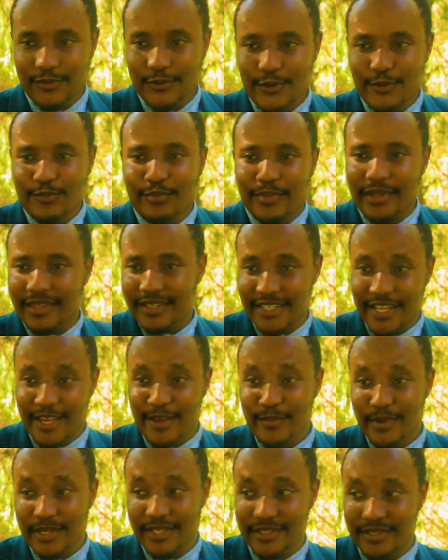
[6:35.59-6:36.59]
from the
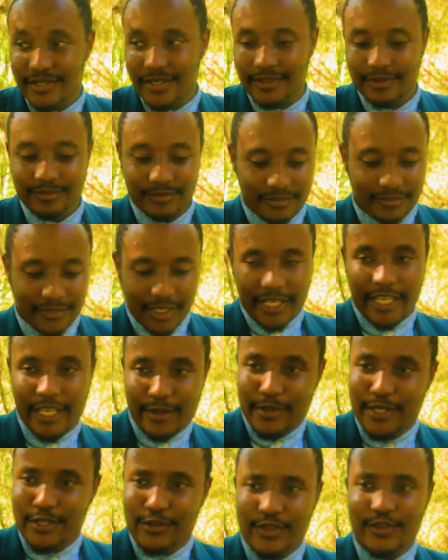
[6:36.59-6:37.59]
time I
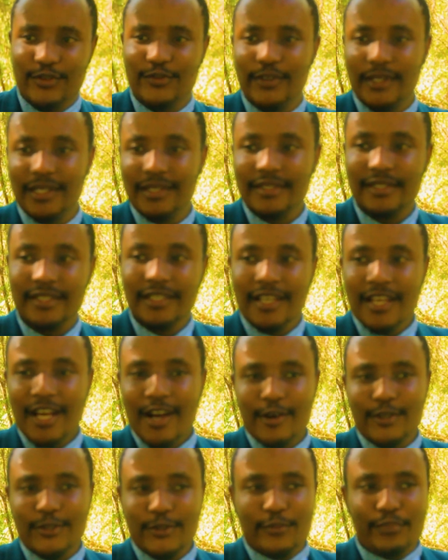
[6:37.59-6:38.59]
came into the field,
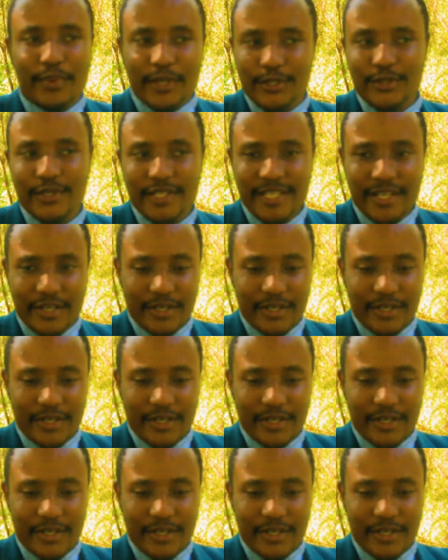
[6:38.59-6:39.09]
I was so passionate.